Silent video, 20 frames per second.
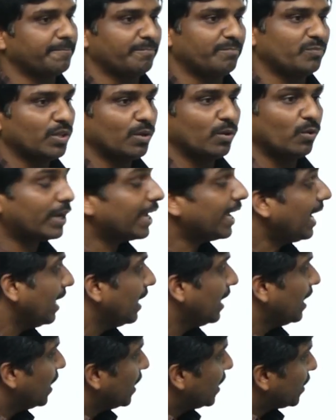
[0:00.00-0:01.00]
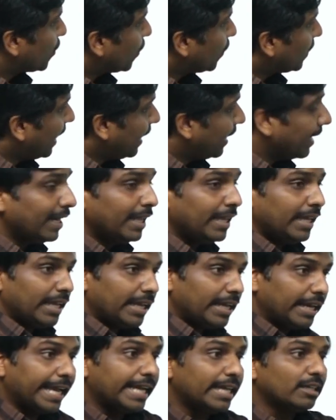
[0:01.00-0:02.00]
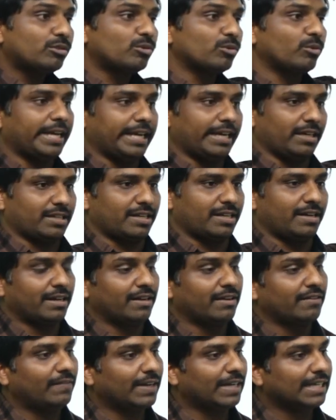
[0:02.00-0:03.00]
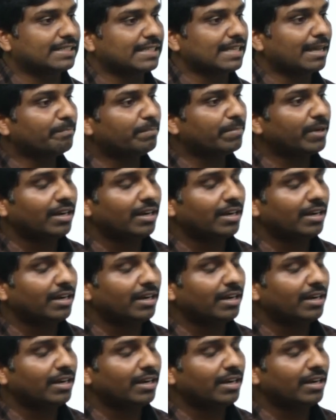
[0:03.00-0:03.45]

Okay, so then air to air, for example